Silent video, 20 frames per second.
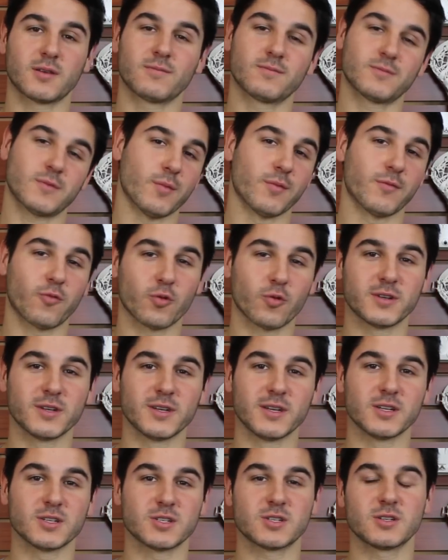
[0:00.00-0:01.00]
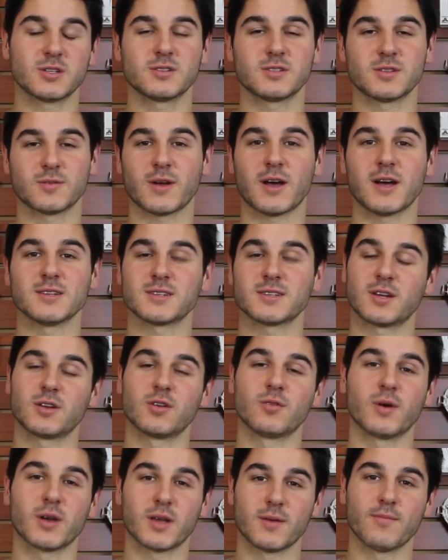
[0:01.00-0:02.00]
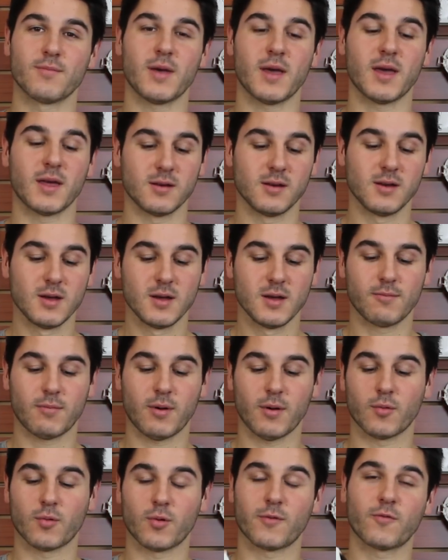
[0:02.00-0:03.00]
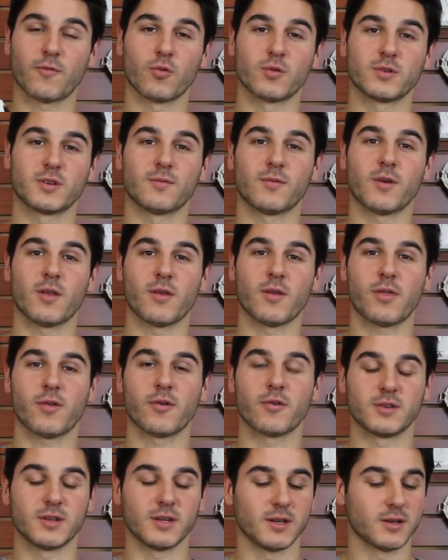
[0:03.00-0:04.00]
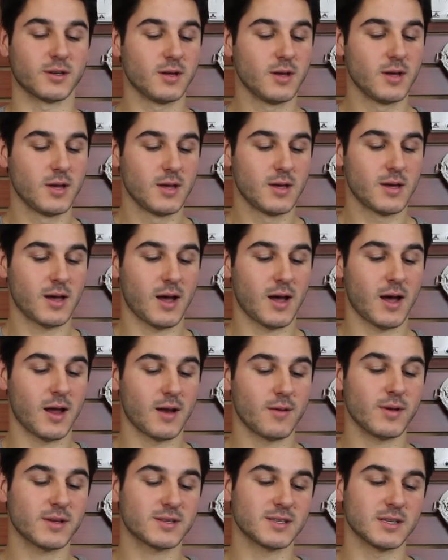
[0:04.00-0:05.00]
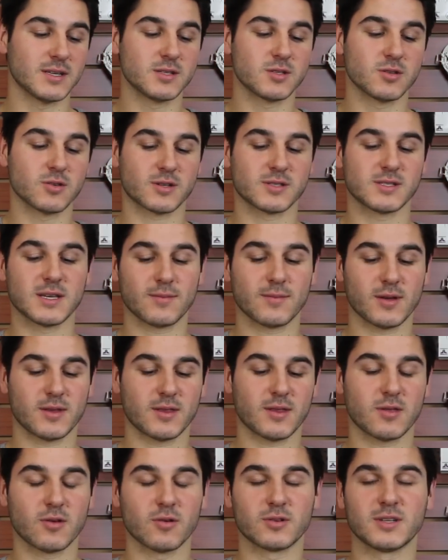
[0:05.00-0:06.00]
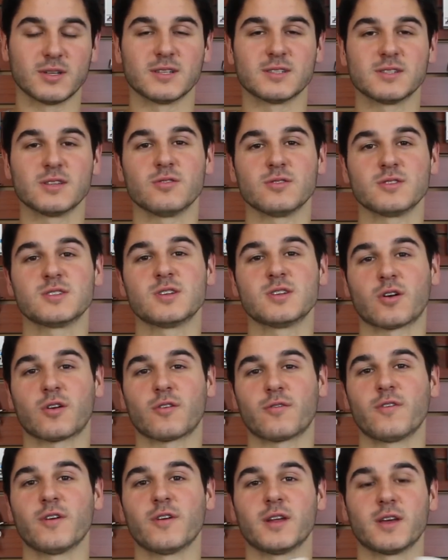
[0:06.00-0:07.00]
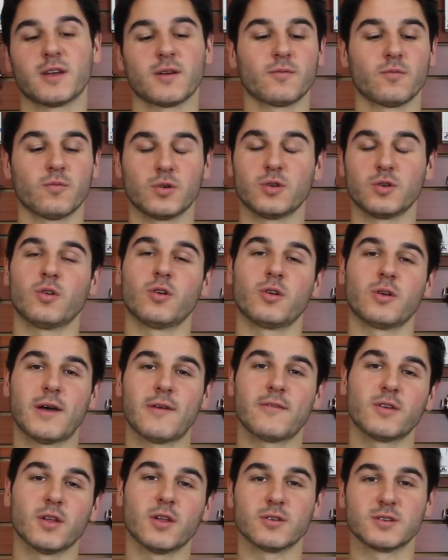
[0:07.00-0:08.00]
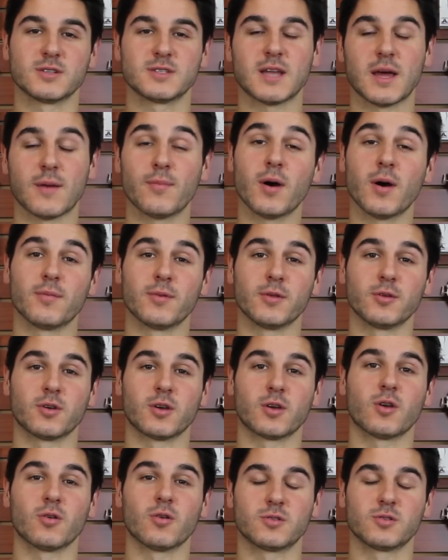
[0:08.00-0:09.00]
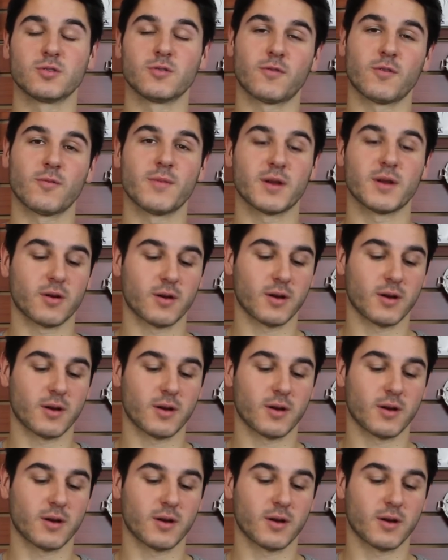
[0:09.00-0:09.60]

come 14 inch. Some guys, like I know Mike and Ben, probably wear 14 rather than 13. And it makes it easier because they can make the 13s a little snugger fitting when you know you have another step up that you could go to for bigger